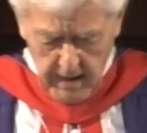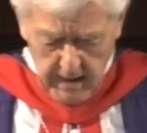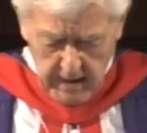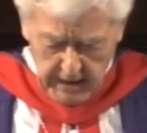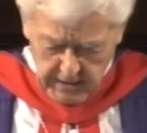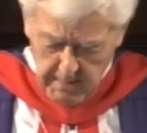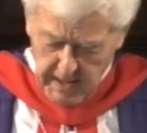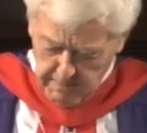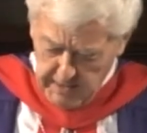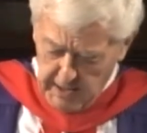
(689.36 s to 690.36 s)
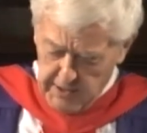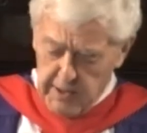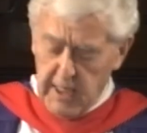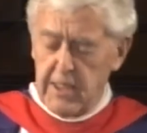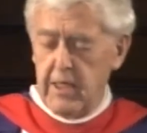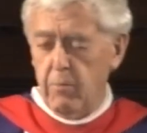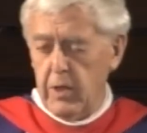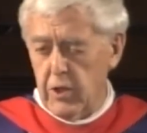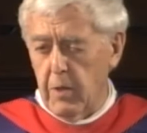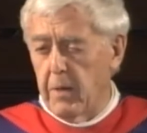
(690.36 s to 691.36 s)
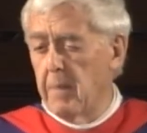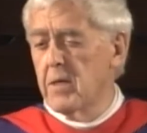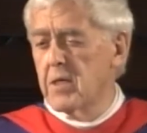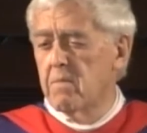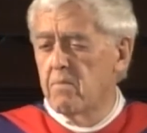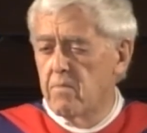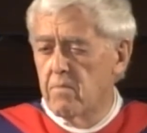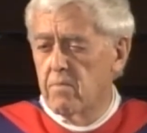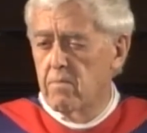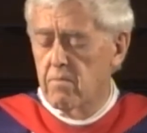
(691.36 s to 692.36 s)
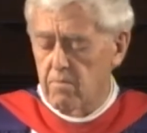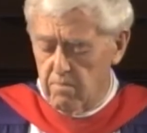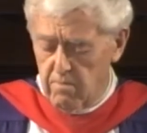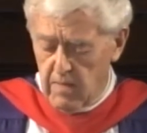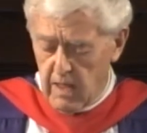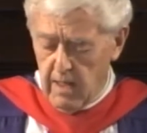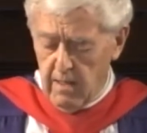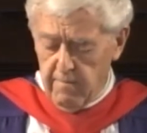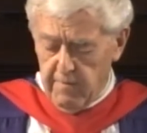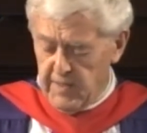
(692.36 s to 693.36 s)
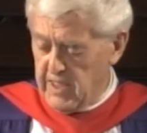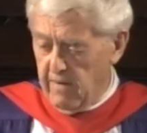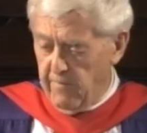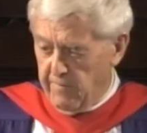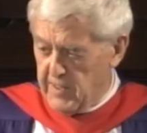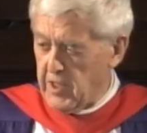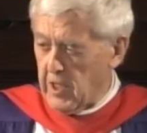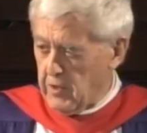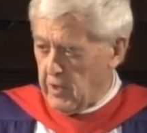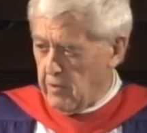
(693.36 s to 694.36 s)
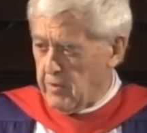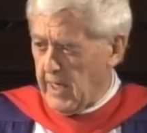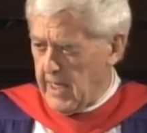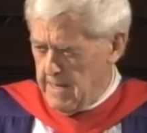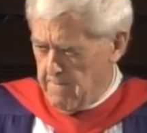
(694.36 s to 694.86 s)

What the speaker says: And the man behind the desk said, "What is your purpose for visiting the UK?"